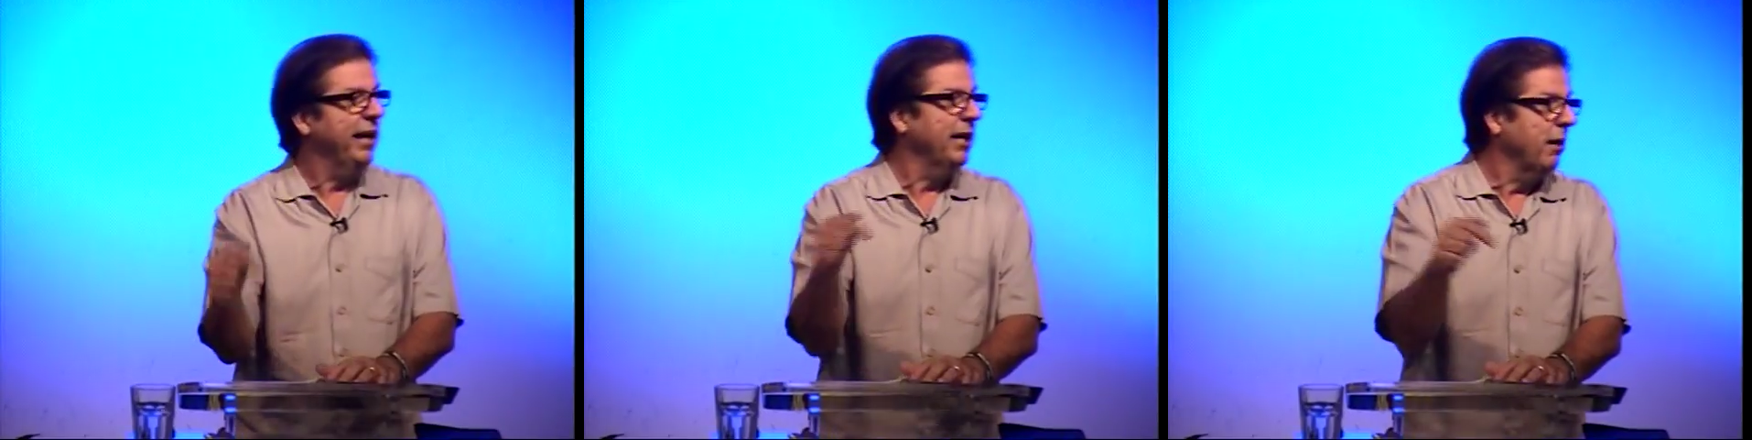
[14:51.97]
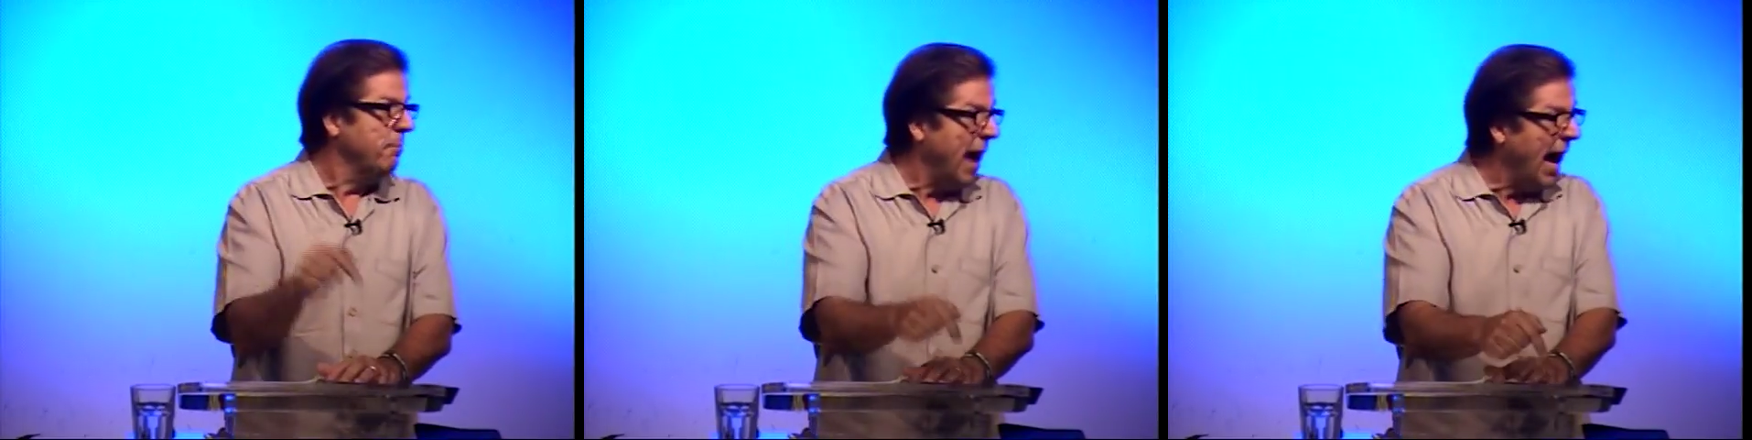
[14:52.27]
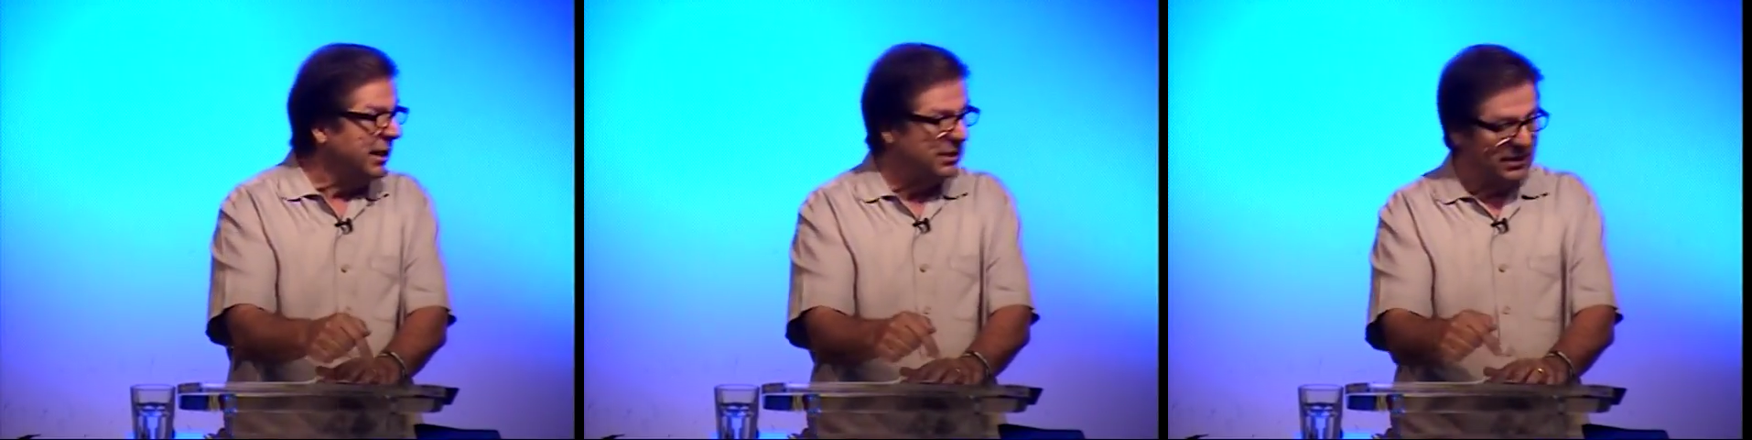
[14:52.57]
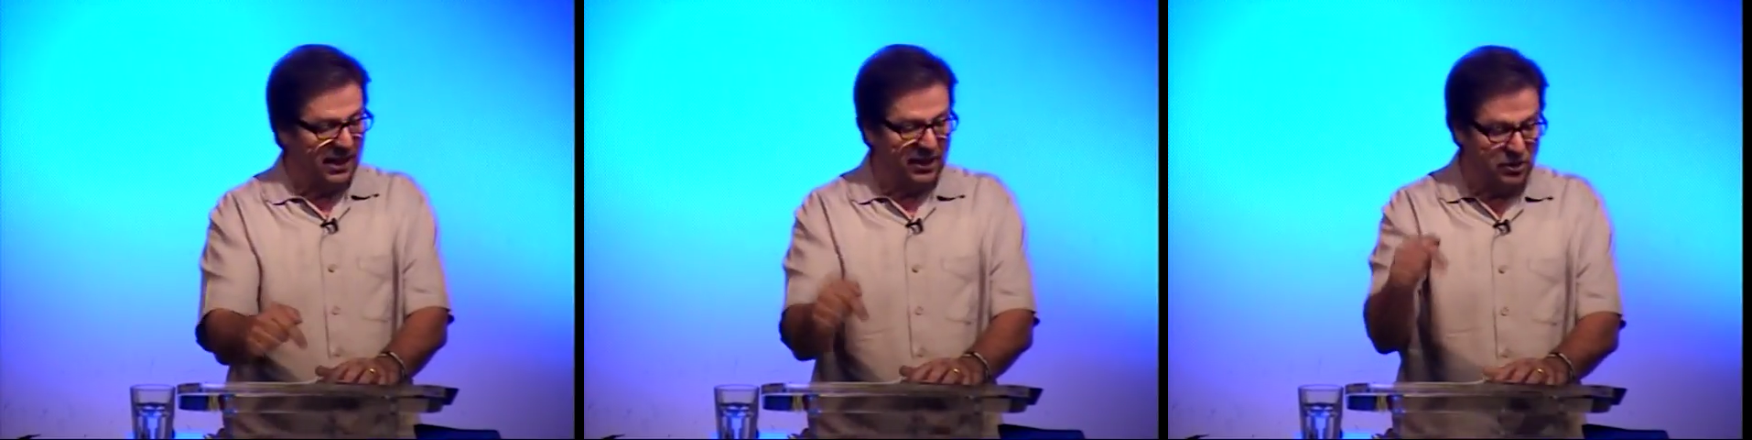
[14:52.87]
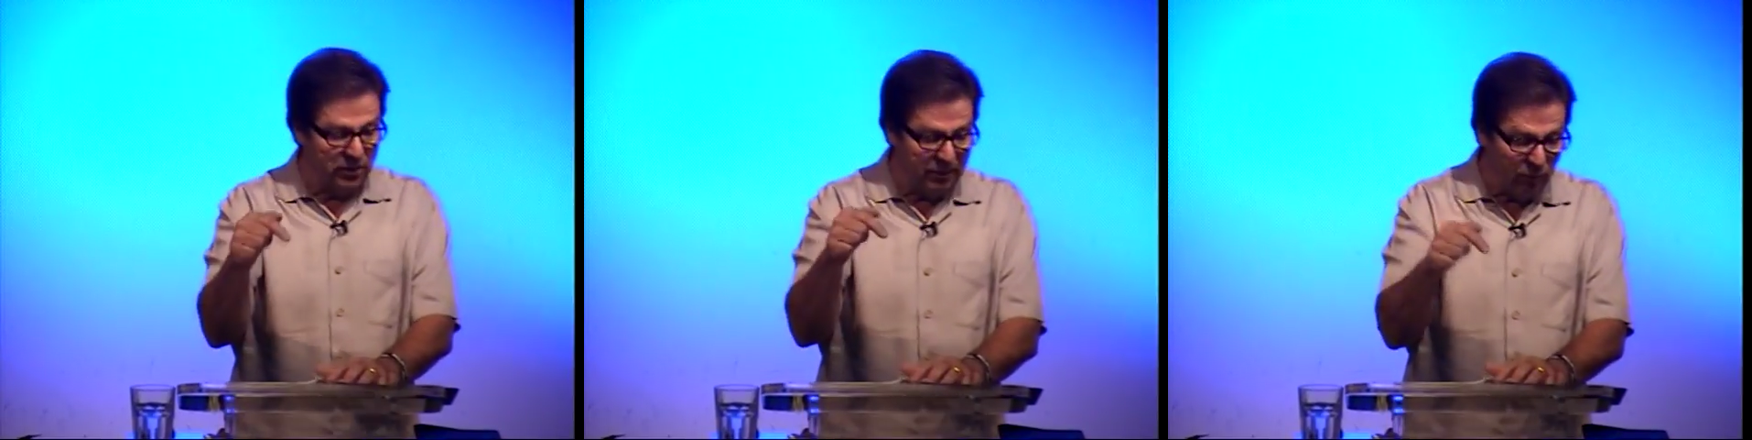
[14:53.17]
and our minds to God
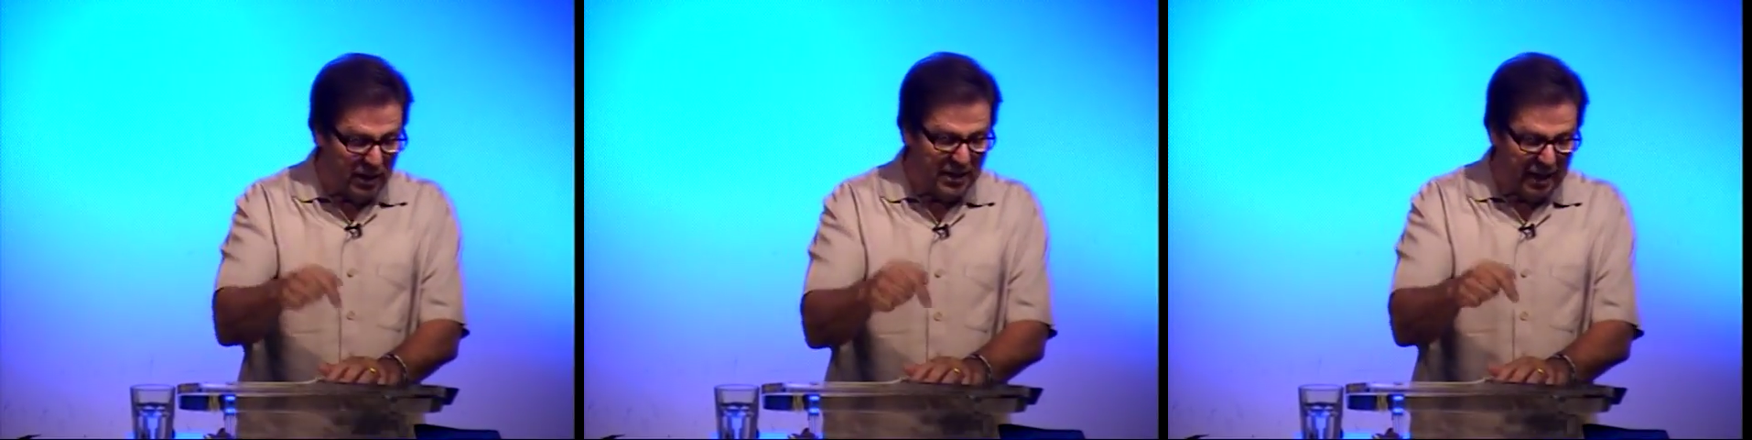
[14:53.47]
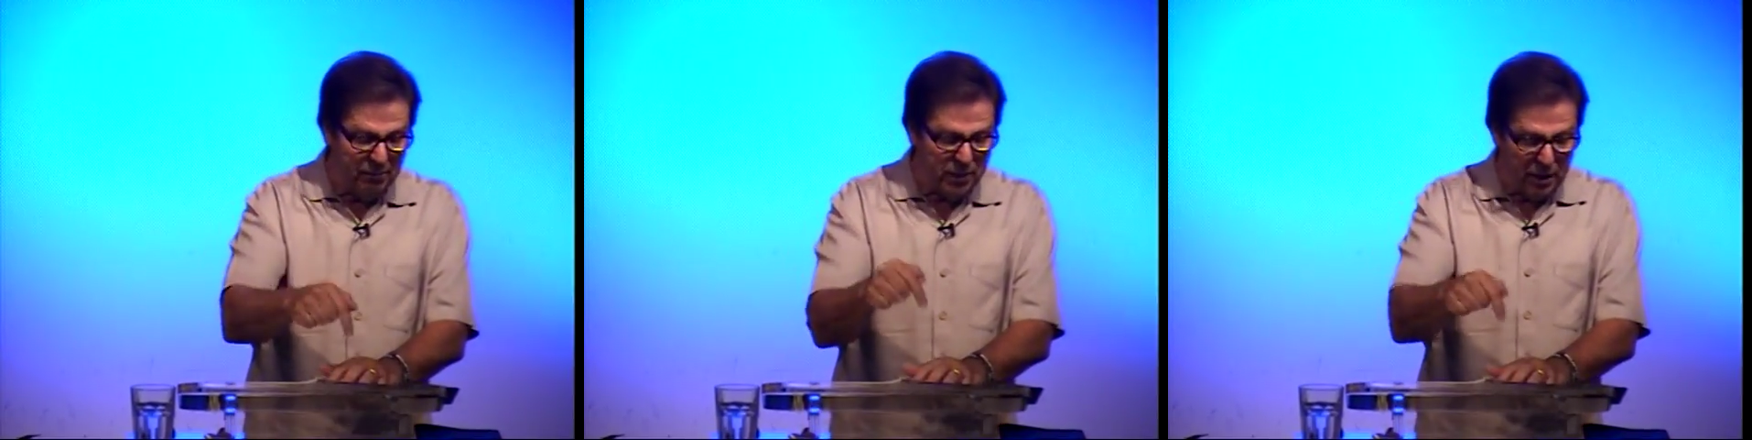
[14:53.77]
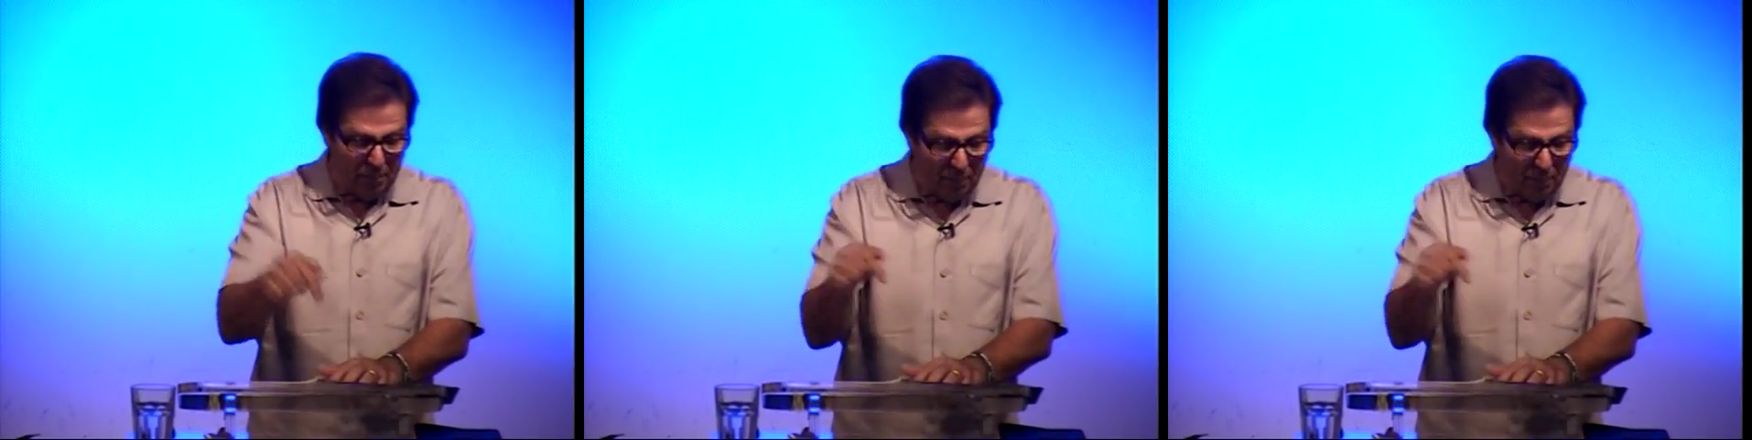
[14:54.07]
so that we can be in